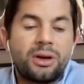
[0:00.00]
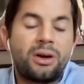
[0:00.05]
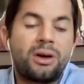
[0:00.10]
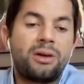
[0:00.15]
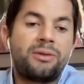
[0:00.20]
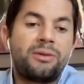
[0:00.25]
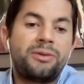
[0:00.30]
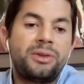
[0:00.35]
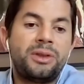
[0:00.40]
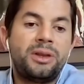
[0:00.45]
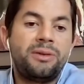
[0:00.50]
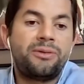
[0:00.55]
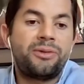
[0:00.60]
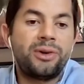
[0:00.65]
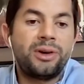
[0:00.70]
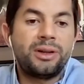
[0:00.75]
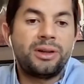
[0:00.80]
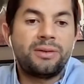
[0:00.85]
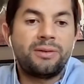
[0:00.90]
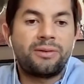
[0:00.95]
of
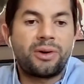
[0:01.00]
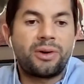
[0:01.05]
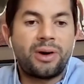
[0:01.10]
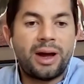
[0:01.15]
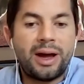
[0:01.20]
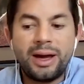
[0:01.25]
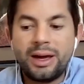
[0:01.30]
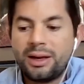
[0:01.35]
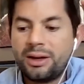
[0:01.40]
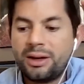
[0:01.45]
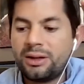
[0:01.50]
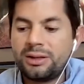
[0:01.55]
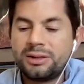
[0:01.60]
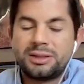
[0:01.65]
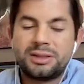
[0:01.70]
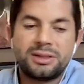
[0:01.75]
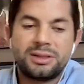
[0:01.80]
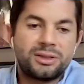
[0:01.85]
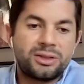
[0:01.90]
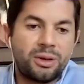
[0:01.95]
different
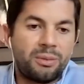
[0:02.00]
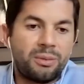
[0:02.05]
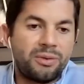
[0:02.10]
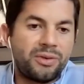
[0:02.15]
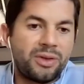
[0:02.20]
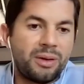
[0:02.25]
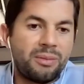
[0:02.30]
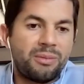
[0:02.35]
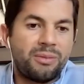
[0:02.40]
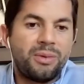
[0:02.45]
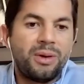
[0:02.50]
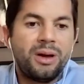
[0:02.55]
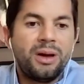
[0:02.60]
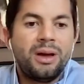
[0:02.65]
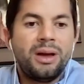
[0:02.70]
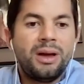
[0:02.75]
varietals, some of them